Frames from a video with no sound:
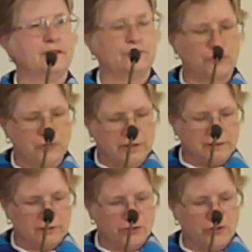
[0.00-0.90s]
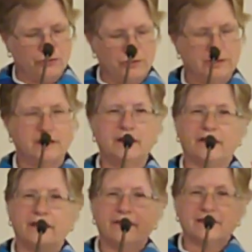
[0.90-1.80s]
First the little shoot,
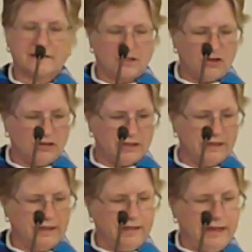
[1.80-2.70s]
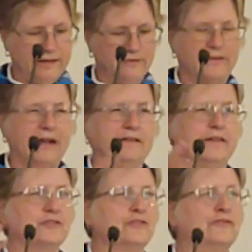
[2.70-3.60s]
then the stalk, and then finally
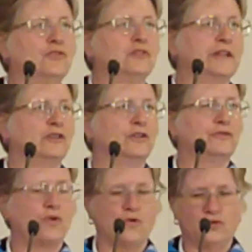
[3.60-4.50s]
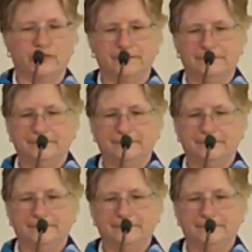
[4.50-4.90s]
there's a full ear of corn.